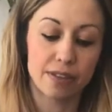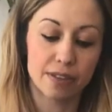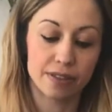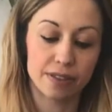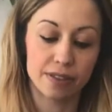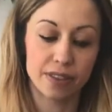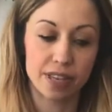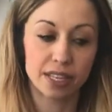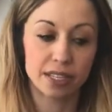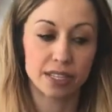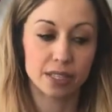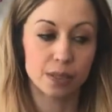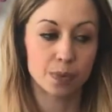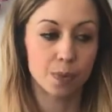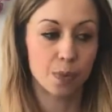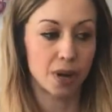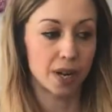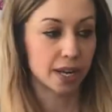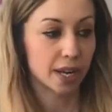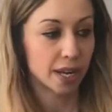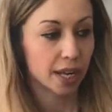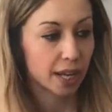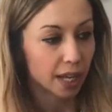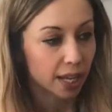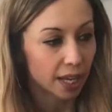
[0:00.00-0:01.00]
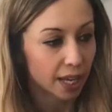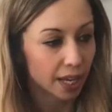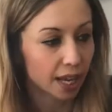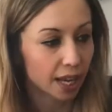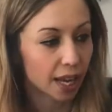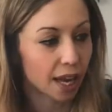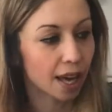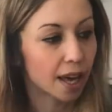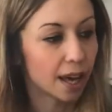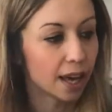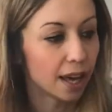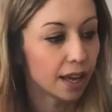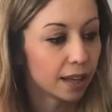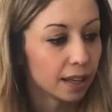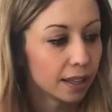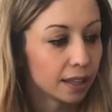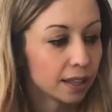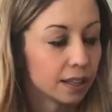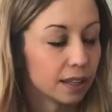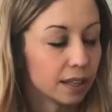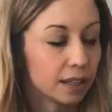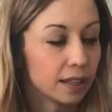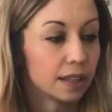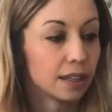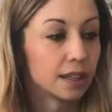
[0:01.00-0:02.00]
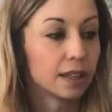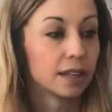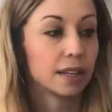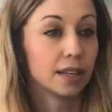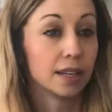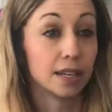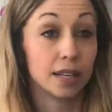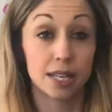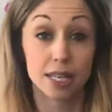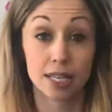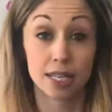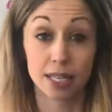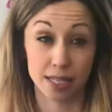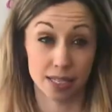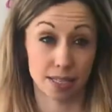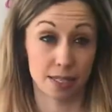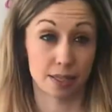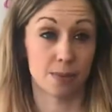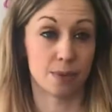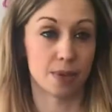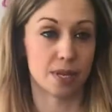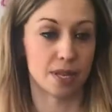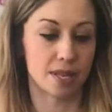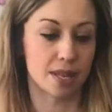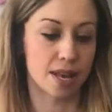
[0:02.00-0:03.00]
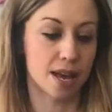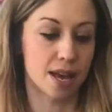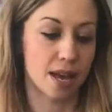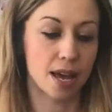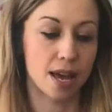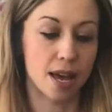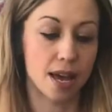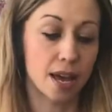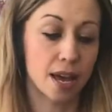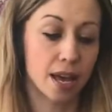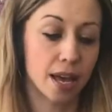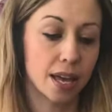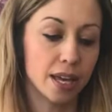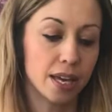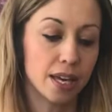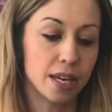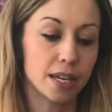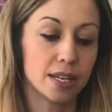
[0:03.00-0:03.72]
This one here. This one there.